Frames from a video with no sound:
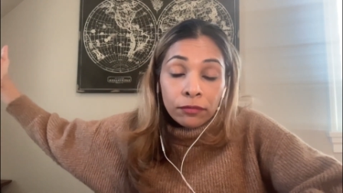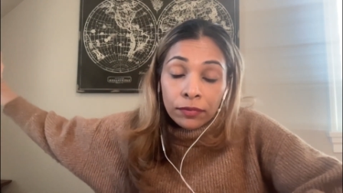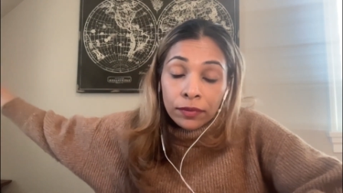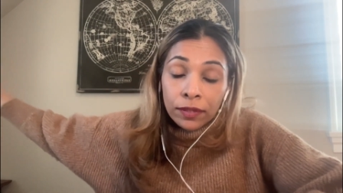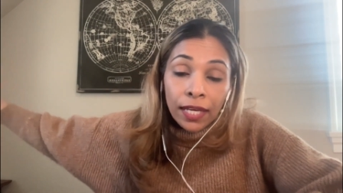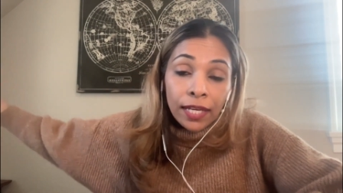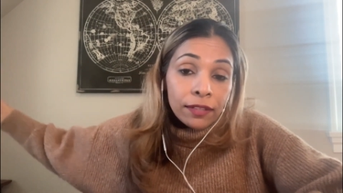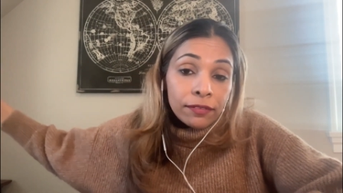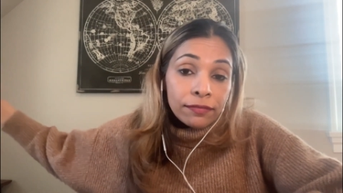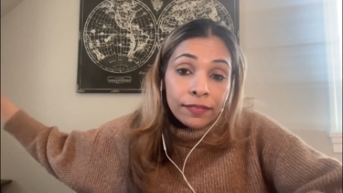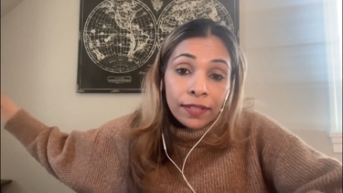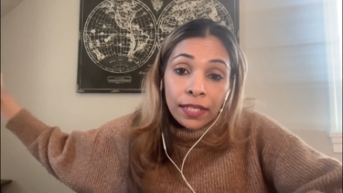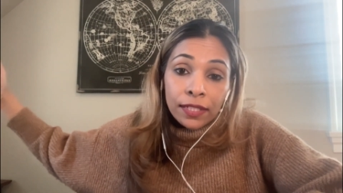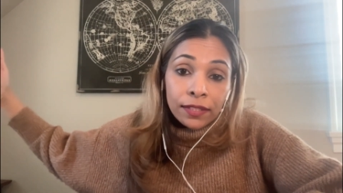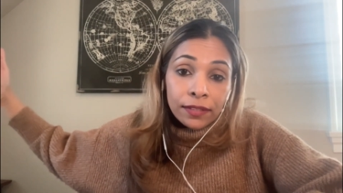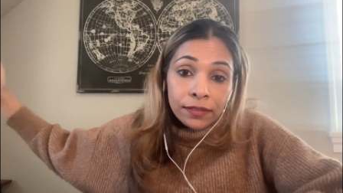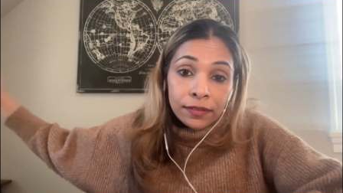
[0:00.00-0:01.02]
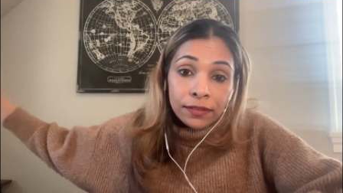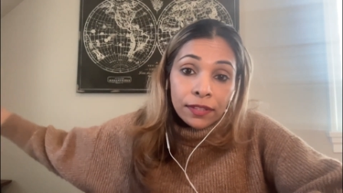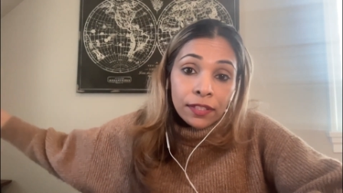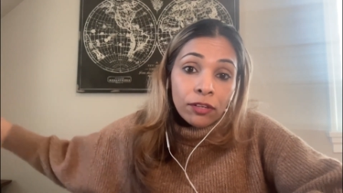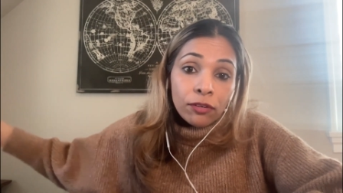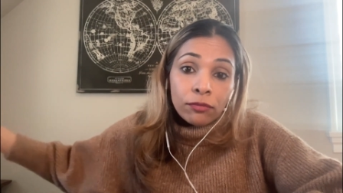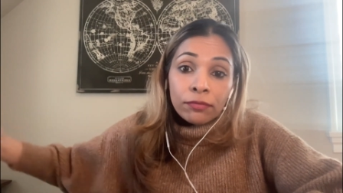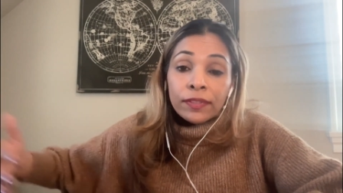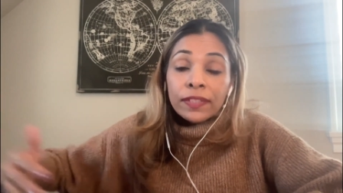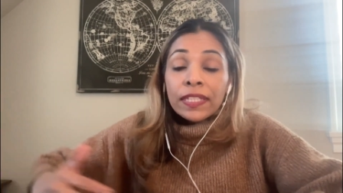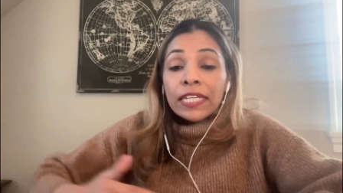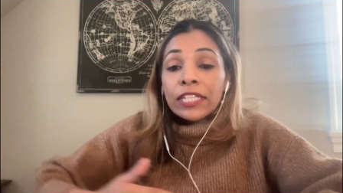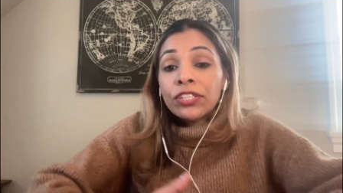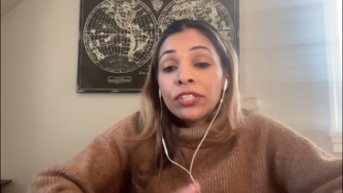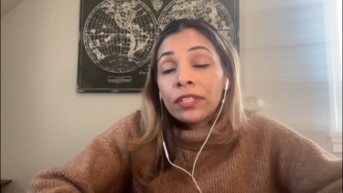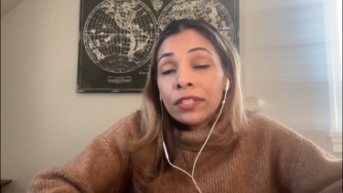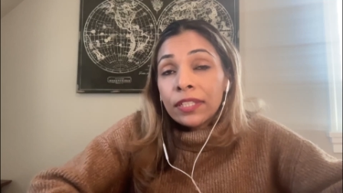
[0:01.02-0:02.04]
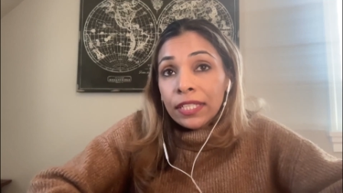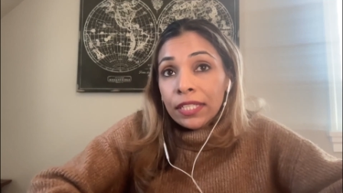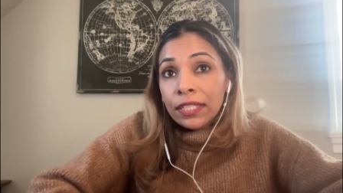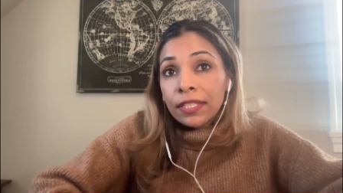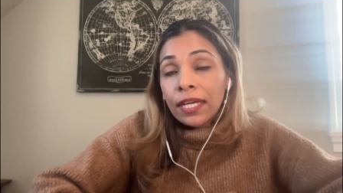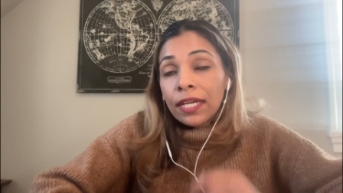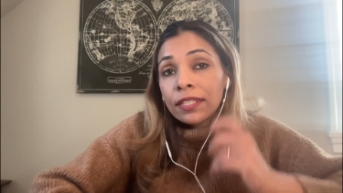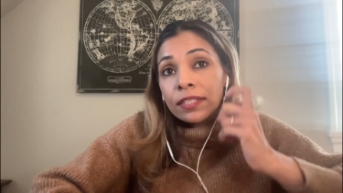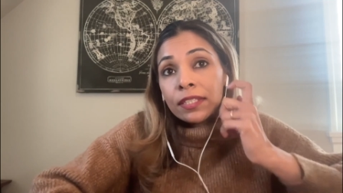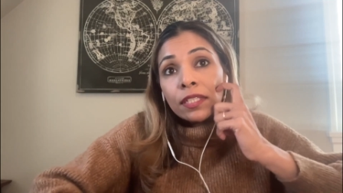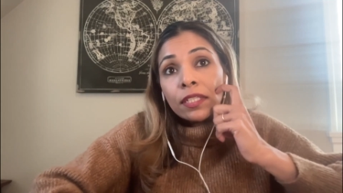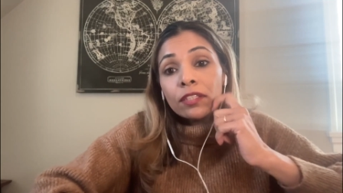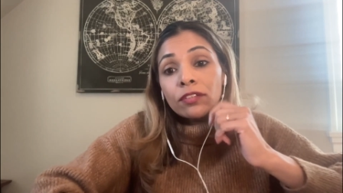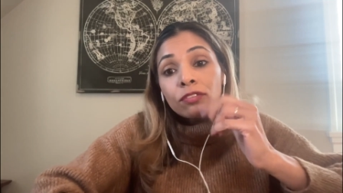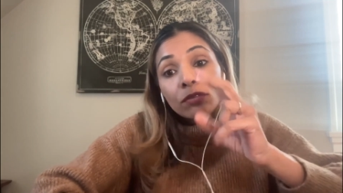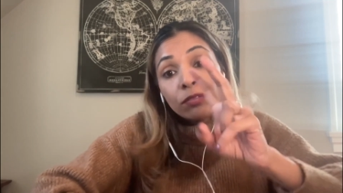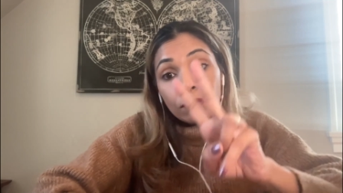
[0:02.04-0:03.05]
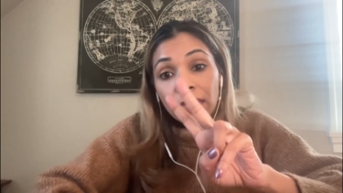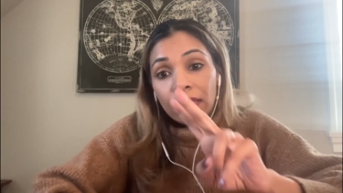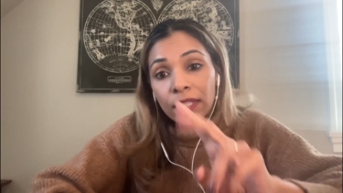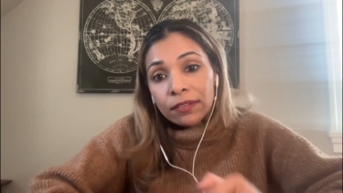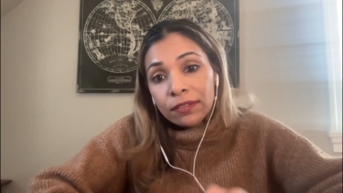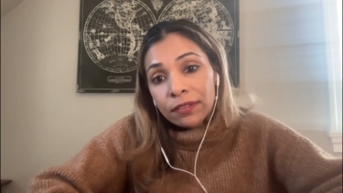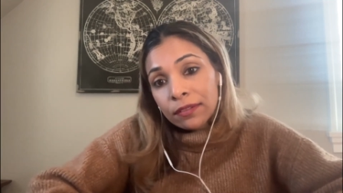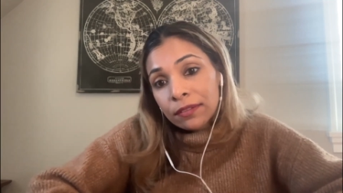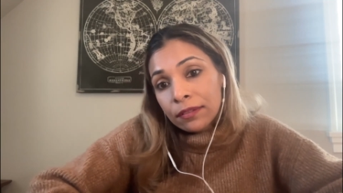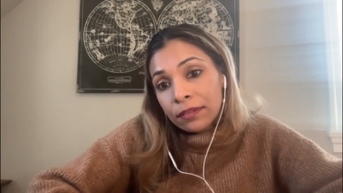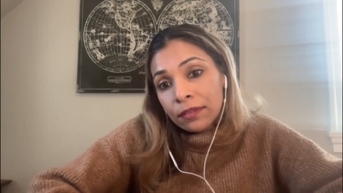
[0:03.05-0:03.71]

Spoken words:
life that is, relationally connected, is two things.